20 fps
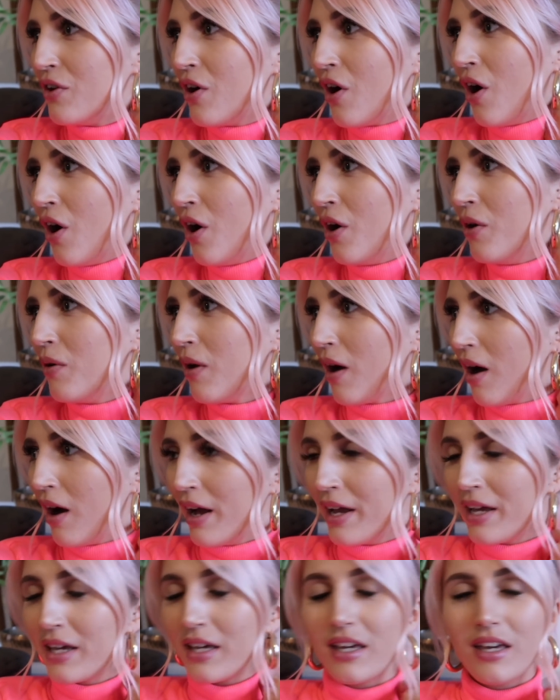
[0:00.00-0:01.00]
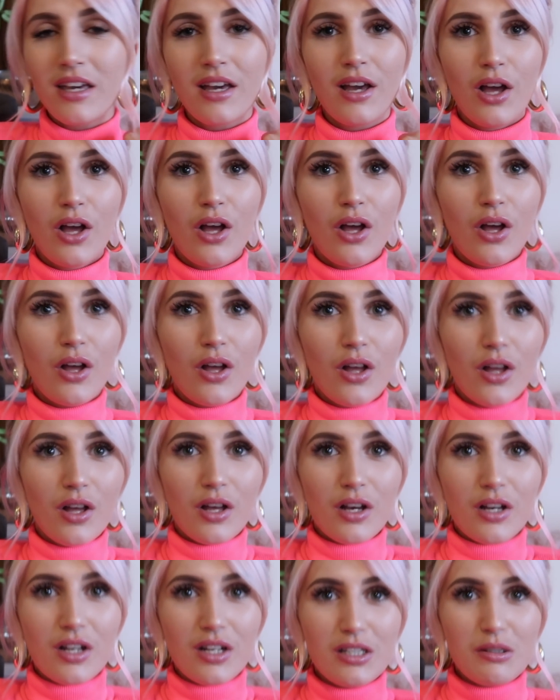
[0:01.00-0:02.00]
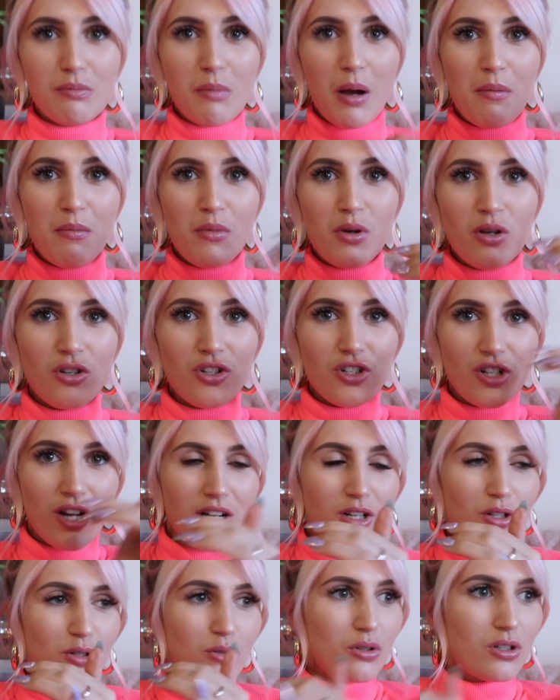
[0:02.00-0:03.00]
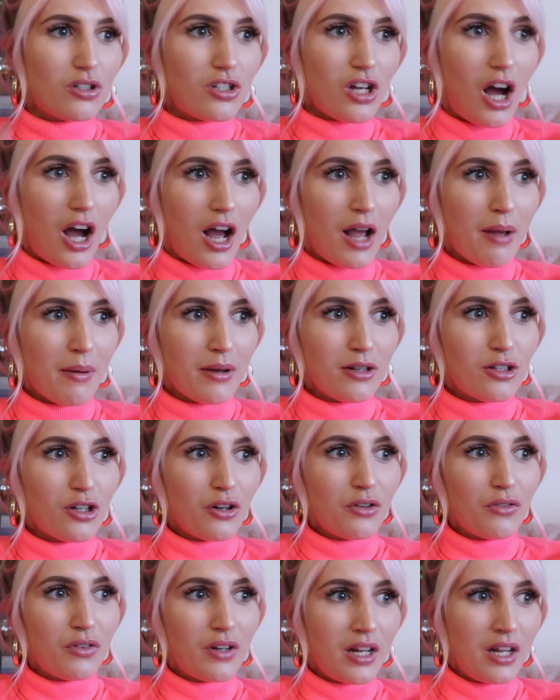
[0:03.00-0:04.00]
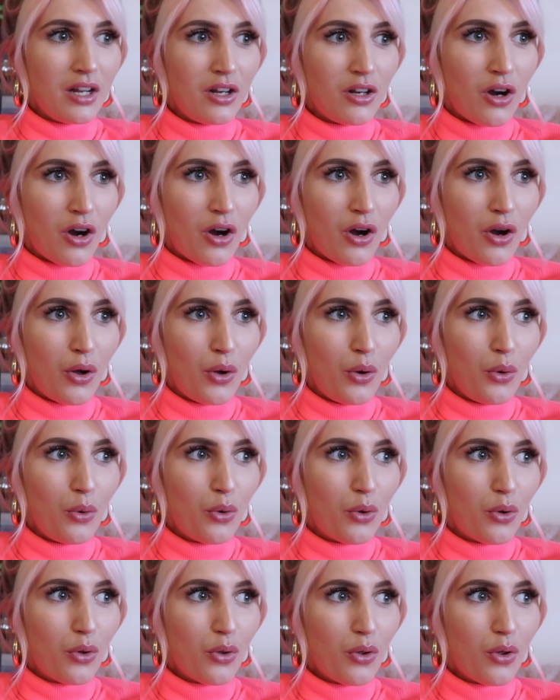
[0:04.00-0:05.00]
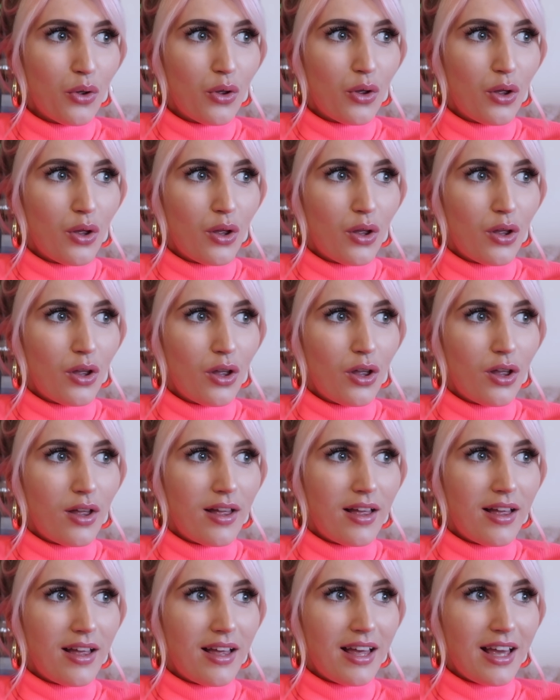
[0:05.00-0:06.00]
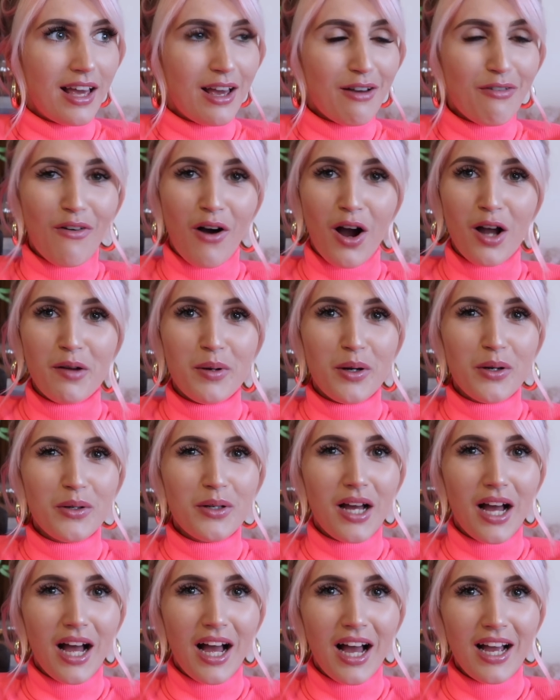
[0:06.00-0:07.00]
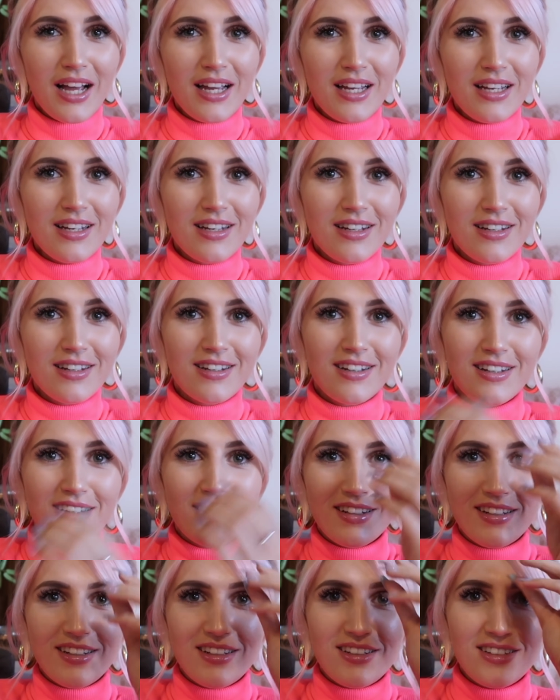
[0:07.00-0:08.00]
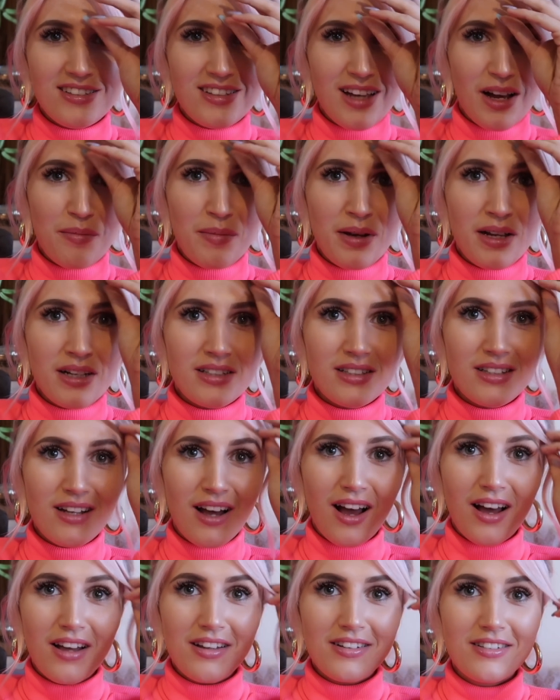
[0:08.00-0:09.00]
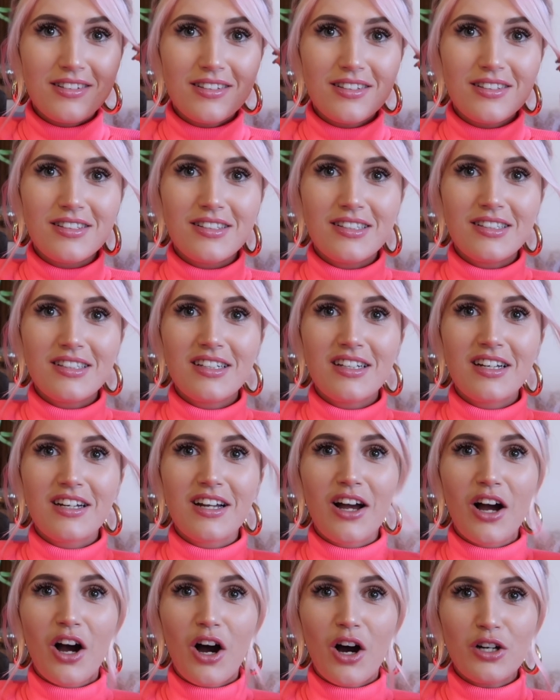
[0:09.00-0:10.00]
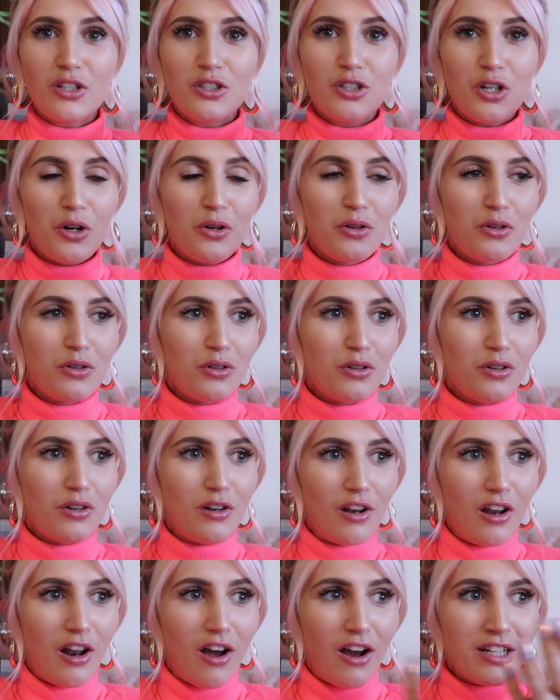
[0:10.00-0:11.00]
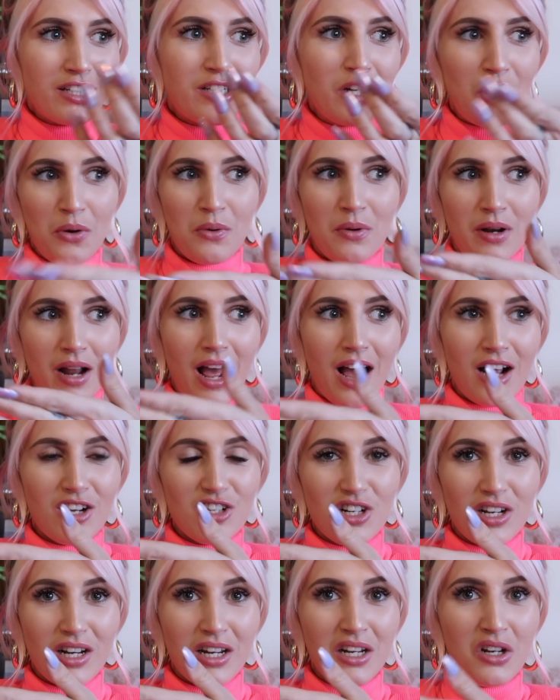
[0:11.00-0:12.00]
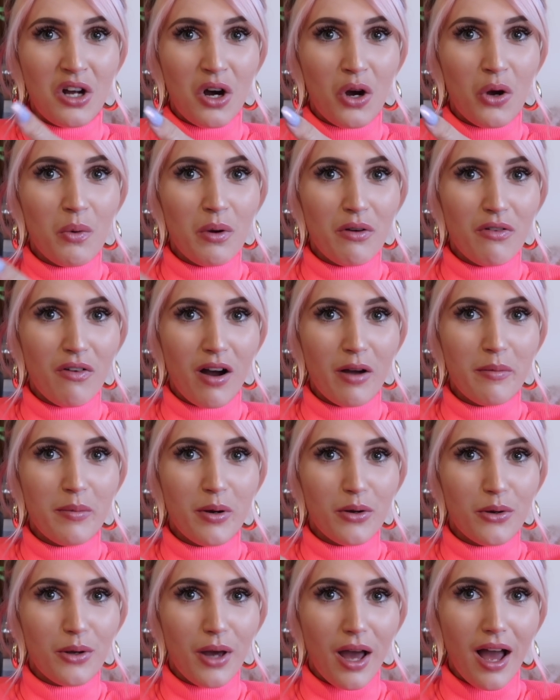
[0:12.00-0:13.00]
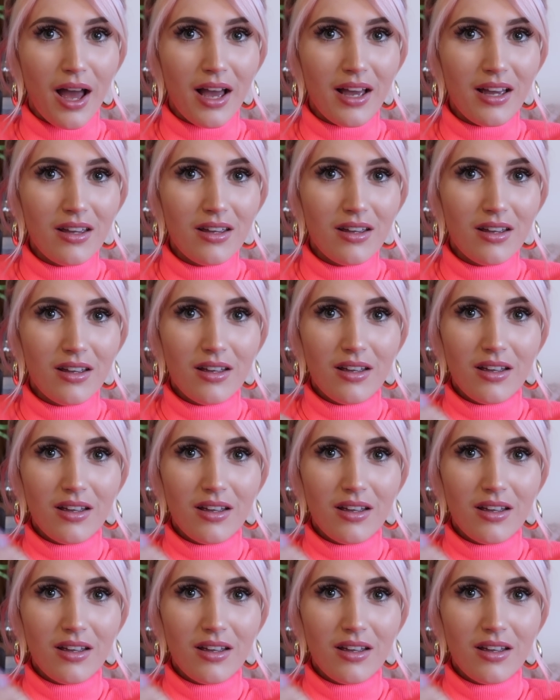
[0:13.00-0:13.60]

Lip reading: know, like, because my moods change all the time, I don't really know if I'm okay. Does that make sense? I don't actually know if I'm okay